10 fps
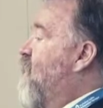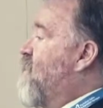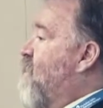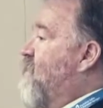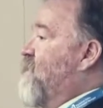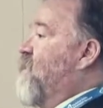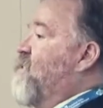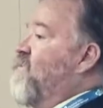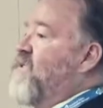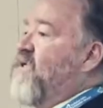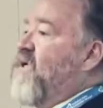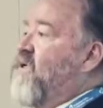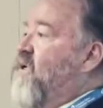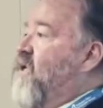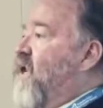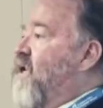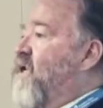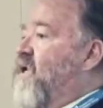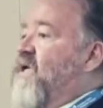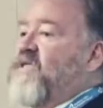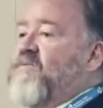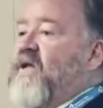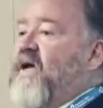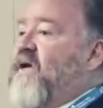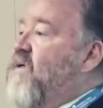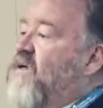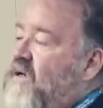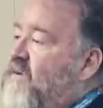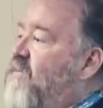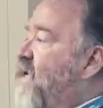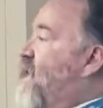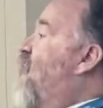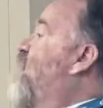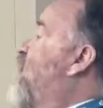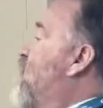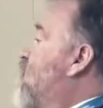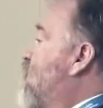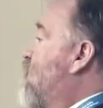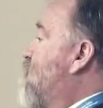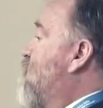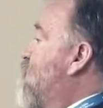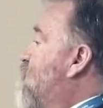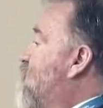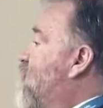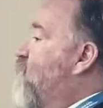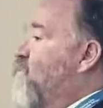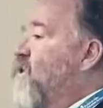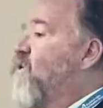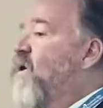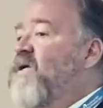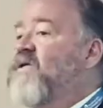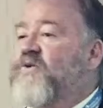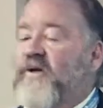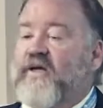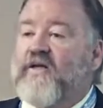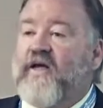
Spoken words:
I got my assessments done, I got a lesson plan, make it happen. So it's really quite sweet.